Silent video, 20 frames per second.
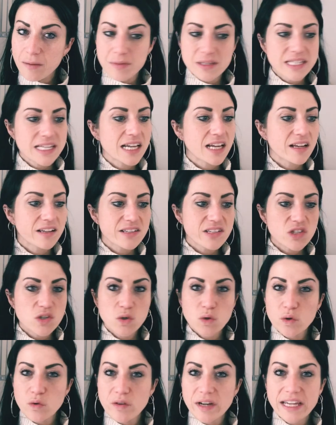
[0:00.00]
a particular
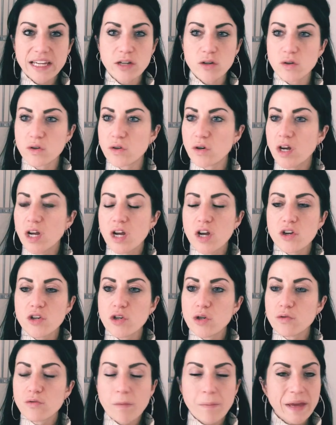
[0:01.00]
story, or
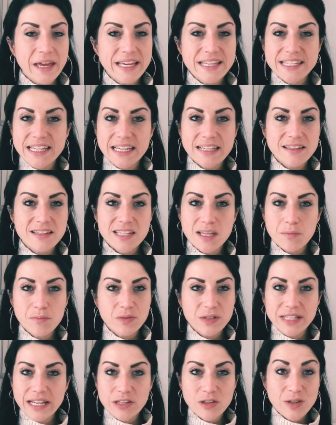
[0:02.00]
you're repeating
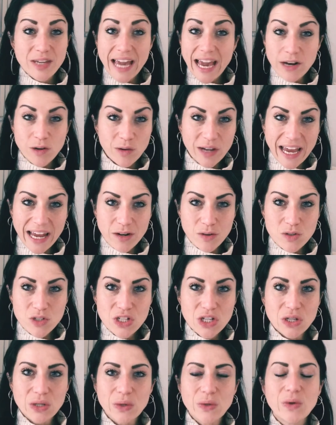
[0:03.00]
something that you can or cannot
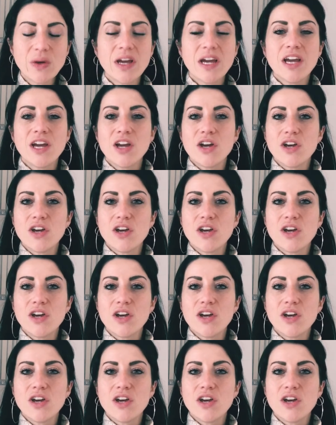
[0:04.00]
do,